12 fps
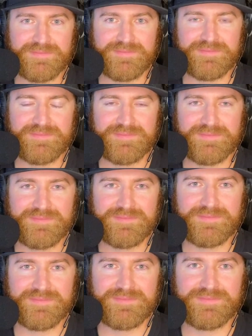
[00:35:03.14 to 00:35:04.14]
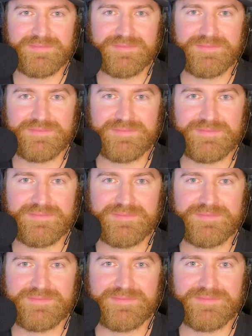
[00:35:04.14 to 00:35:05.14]

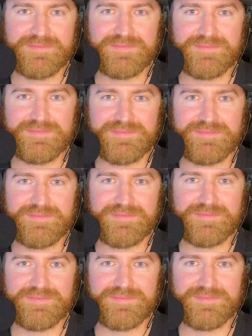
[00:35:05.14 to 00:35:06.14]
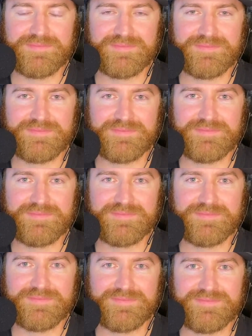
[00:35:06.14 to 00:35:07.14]

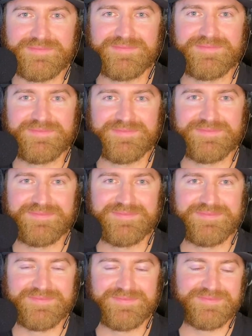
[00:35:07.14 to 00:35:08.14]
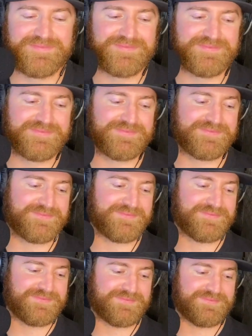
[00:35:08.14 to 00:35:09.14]

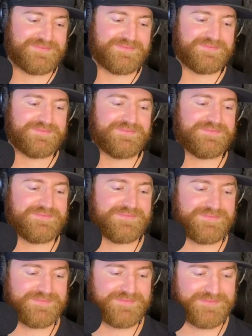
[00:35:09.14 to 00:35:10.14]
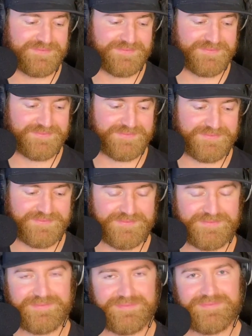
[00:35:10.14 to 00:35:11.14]
(silent)